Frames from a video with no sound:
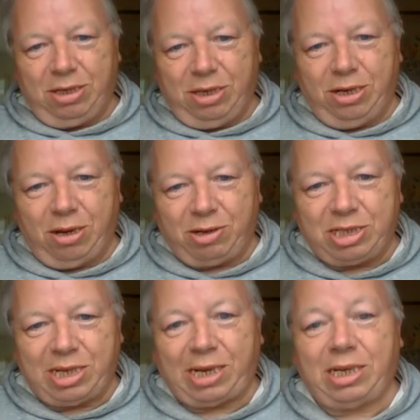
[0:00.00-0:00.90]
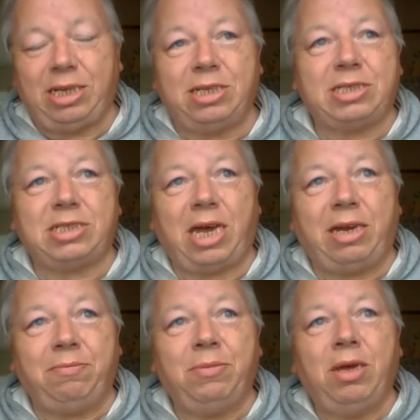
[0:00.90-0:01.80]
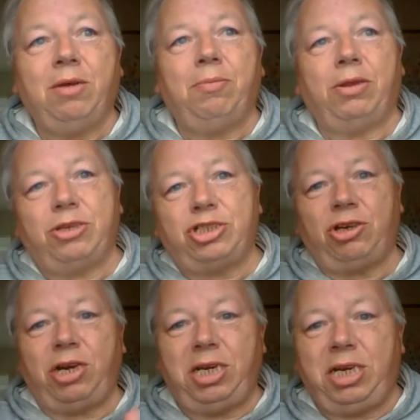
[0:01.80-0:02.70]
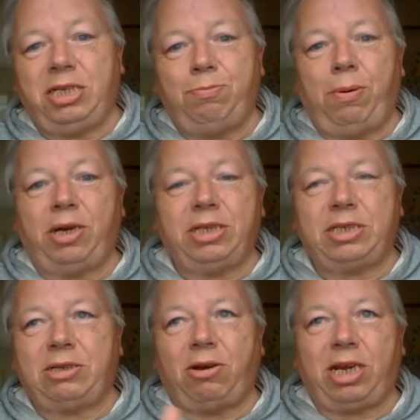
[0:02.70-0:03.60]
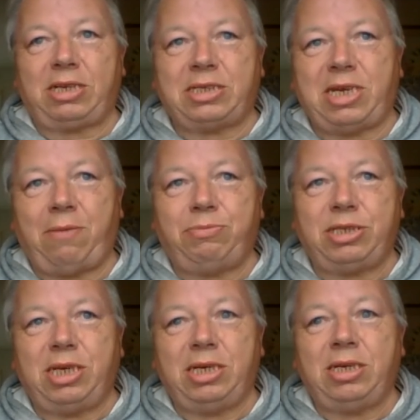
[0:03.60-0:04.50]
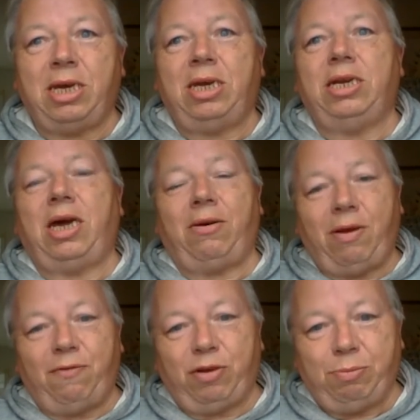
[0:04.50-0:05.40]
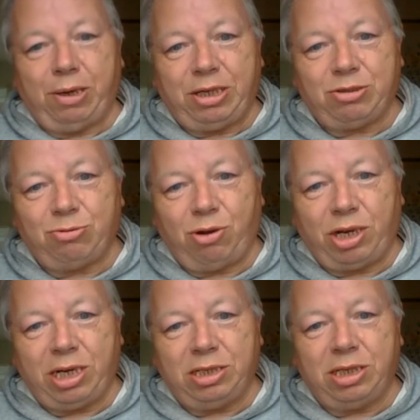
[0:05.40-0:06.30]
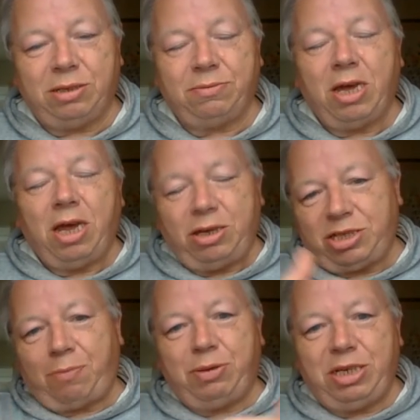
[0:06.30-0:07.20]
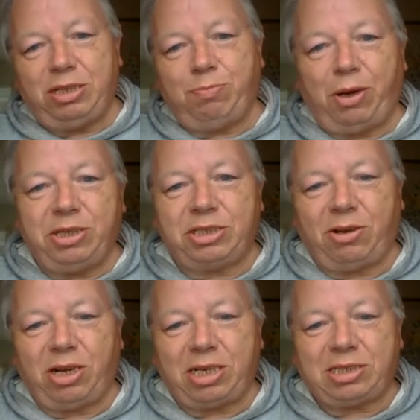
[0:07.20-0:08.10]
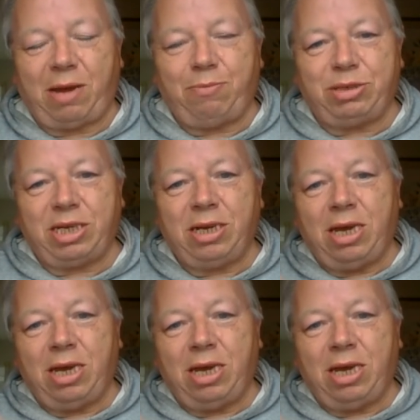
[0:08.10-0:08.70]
exactly the same. But the Chinese bikes got accepted, now everybody's riding. Japanese bikes got accepted,